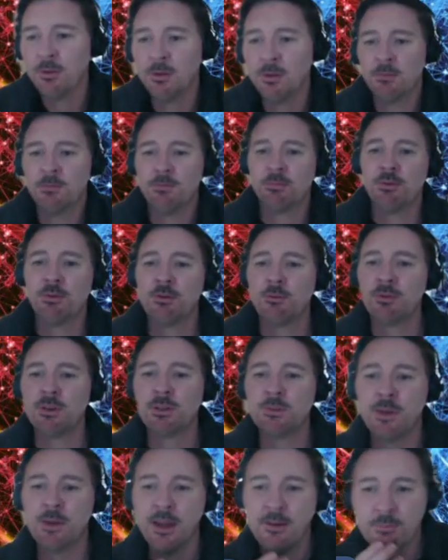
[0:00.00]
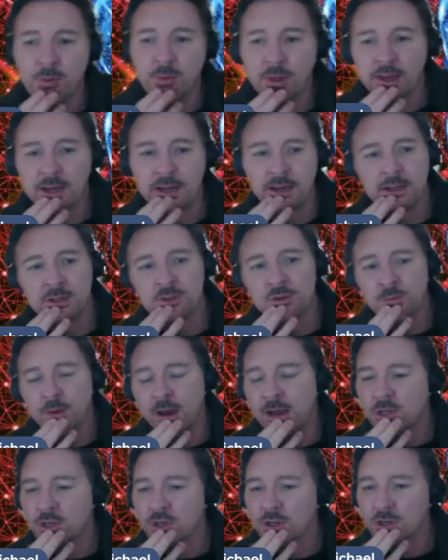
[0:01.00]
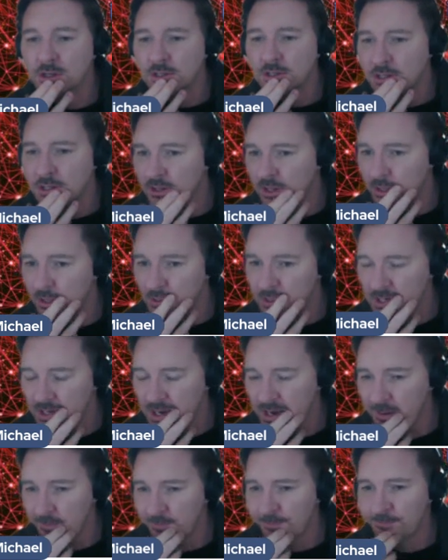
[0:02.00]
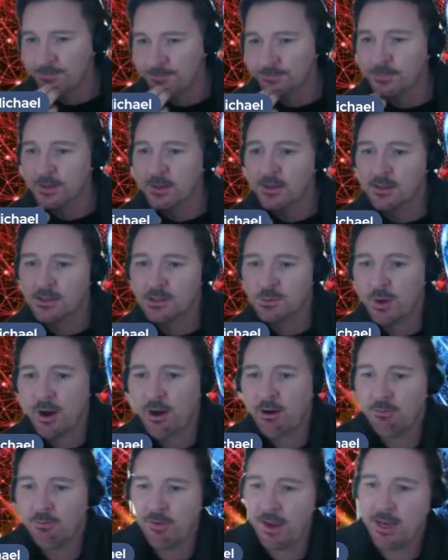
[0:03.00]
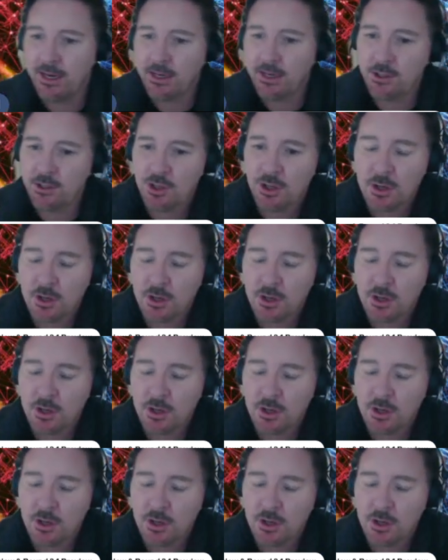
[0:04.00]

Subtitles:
But Brisbane have played an extra match, so that's to our advantage.